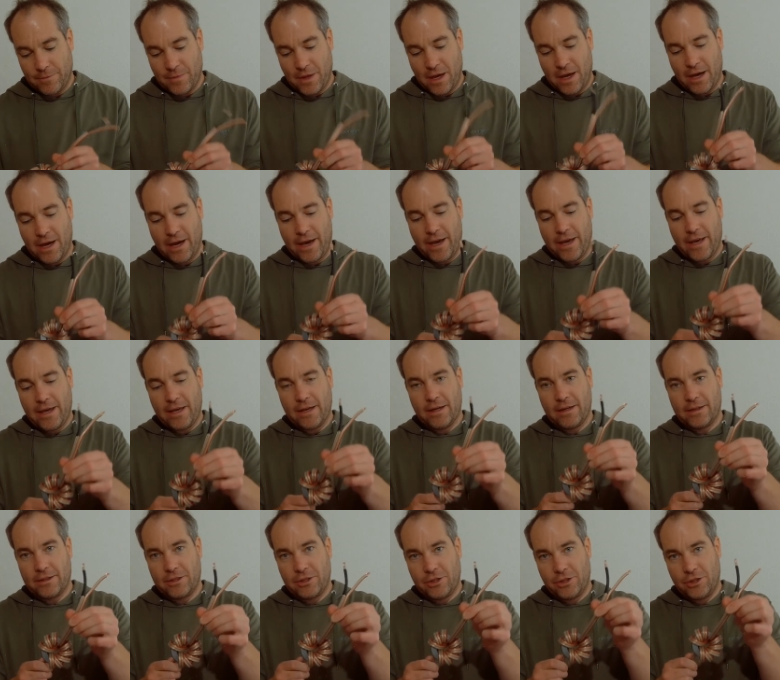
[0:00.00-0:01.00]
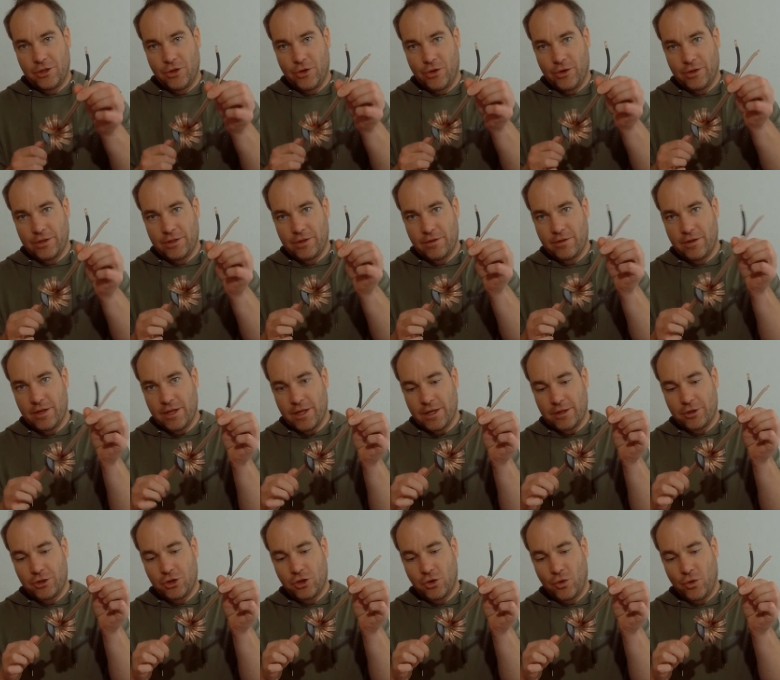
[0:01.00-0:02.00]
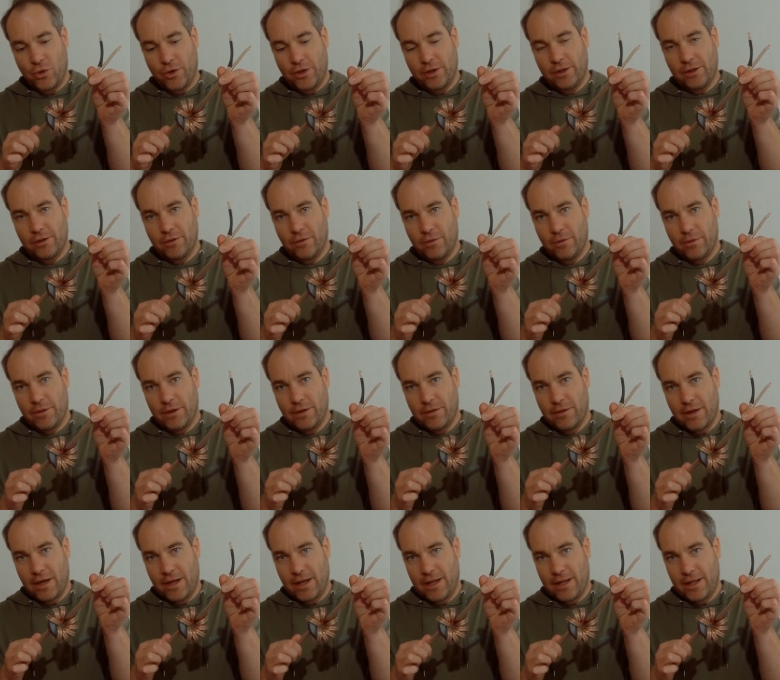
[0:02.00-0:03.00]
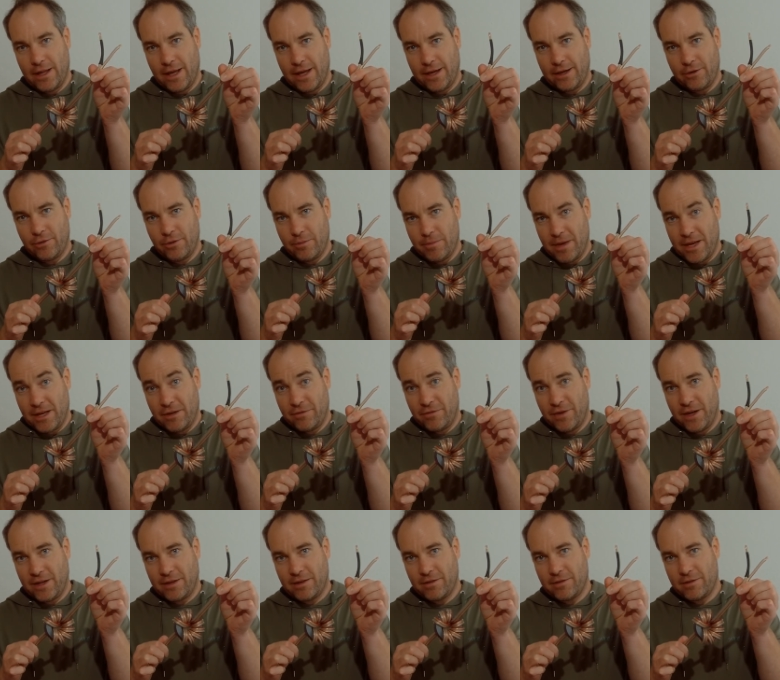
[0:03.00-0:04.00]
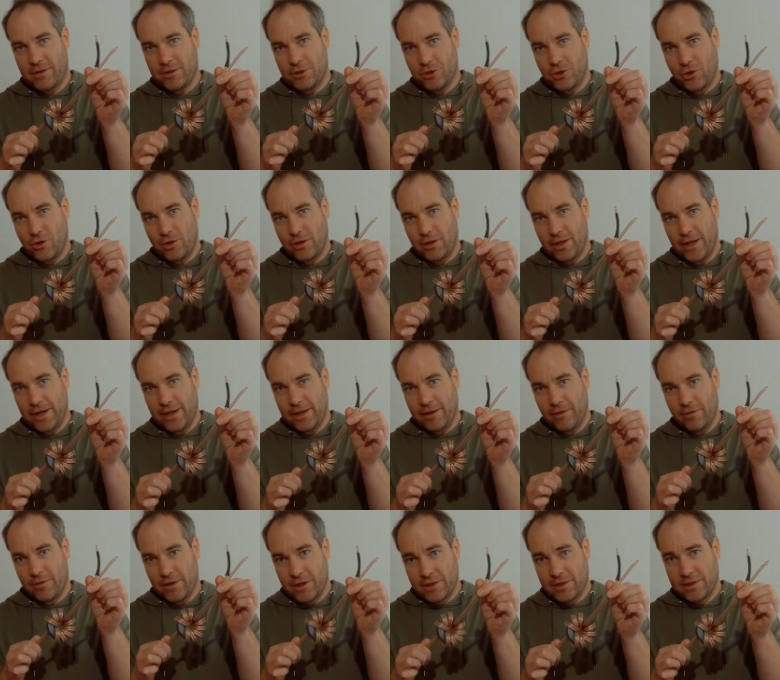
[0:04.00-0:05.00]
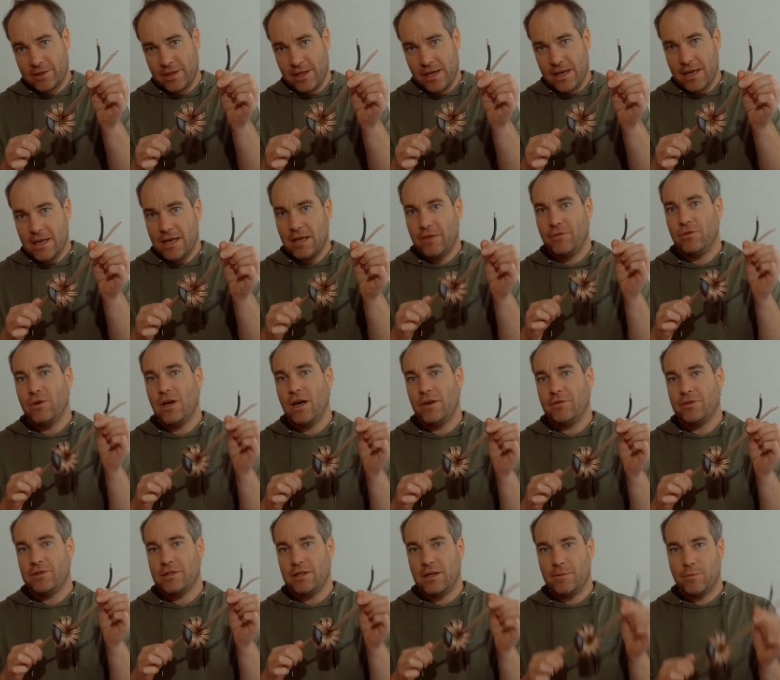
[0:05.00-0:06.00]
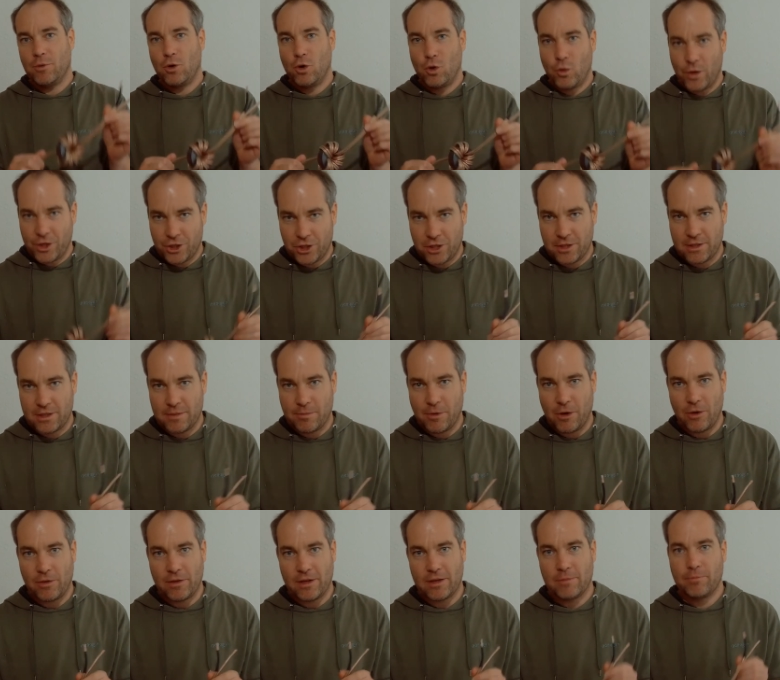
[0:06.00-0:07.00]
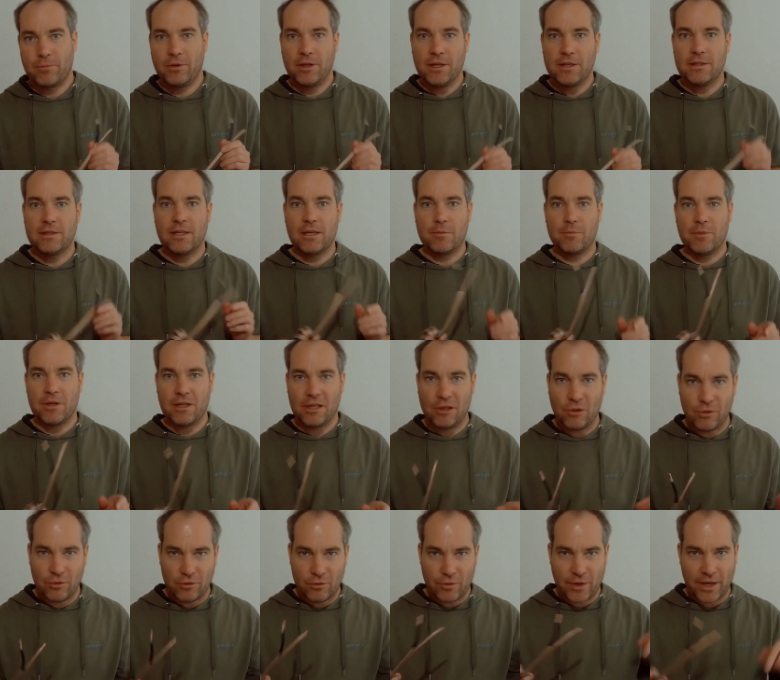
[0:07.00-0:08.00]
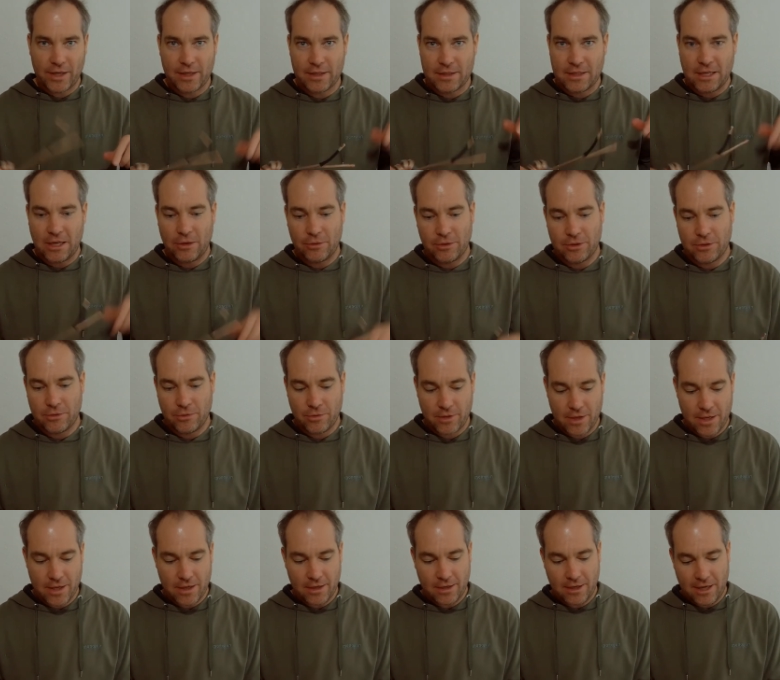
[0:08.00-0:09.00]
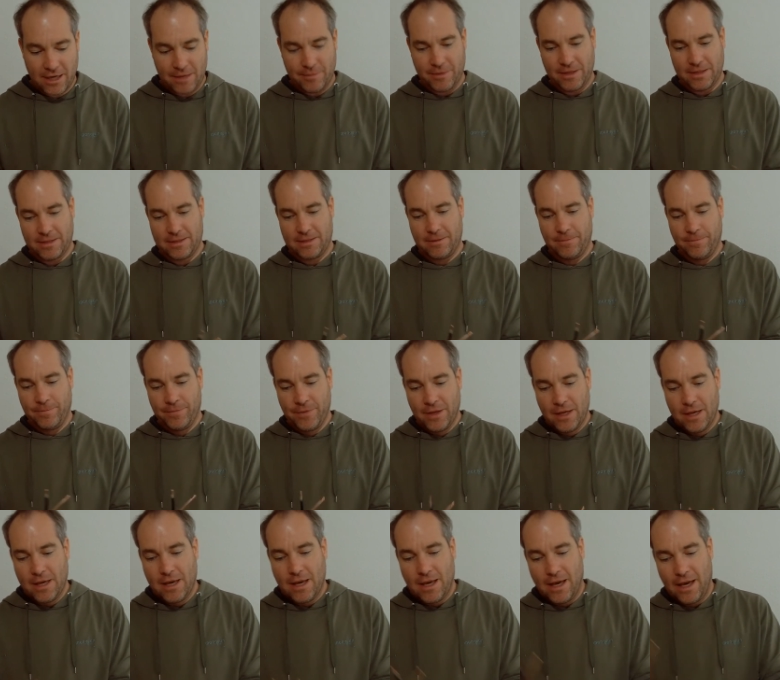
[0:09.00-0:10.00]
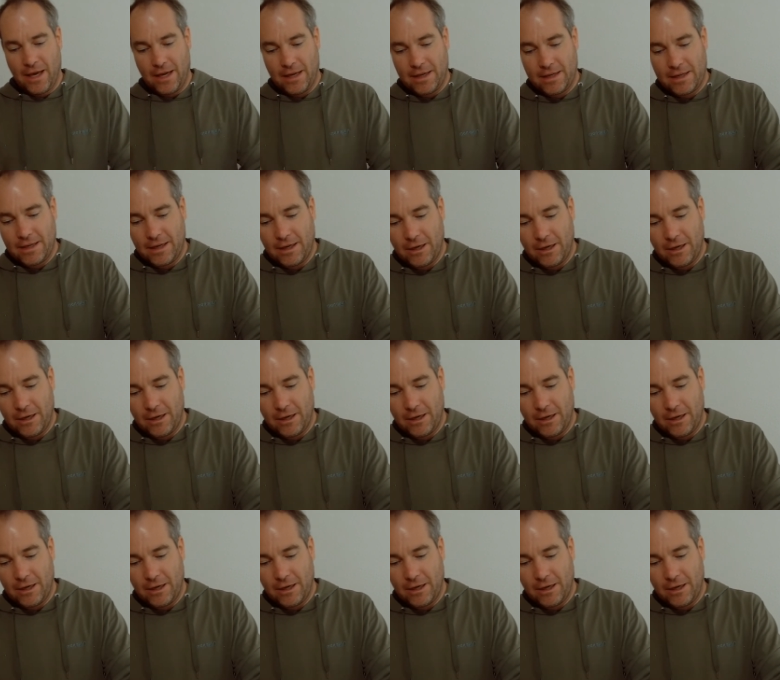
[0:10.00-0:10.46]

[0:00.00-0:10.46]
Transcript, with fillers: I turned the coil or manufactured the coil like this. If you have some questions about that, please let me know and write it down into the comments. And